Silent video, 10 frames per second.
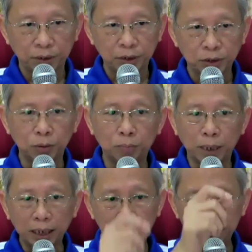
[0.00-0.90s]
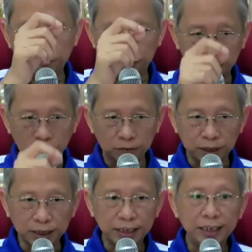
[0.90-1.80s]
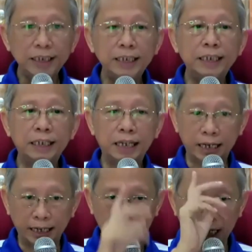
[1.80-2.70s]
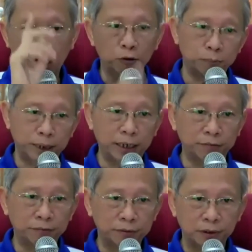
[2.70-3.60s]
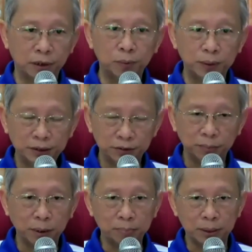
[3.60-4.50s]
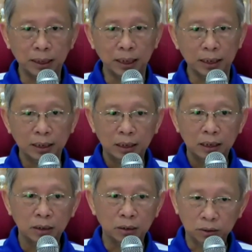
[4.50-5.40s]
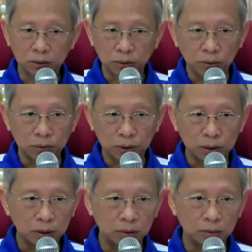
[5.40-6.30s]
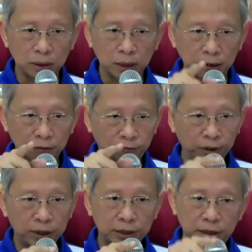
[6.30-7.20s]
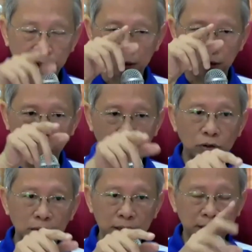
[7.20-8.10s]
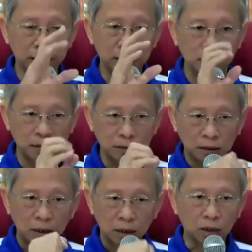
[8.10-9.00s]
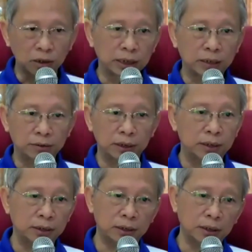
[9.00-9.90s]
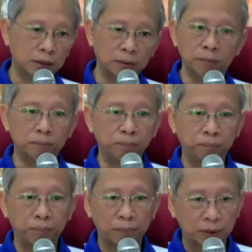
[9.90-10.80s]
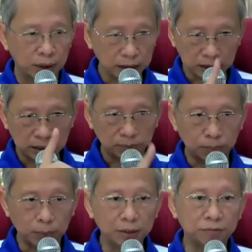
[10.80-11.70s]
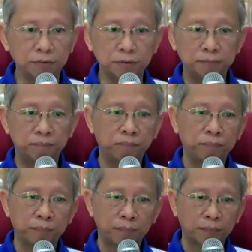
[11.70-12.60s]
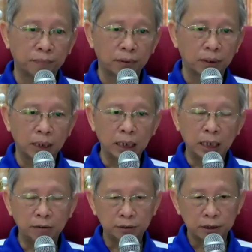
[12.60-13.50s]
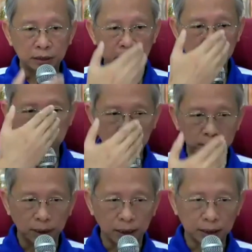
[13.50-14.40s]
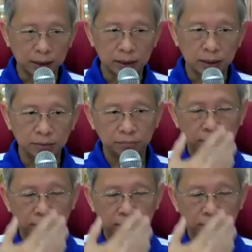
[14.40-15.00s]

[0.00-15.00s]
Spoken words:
So mindful of the in and out breath. Always remember that. Not to note here, not there, fix here or focus here or concentrate here. No, just mindful. Then after you stabilize it,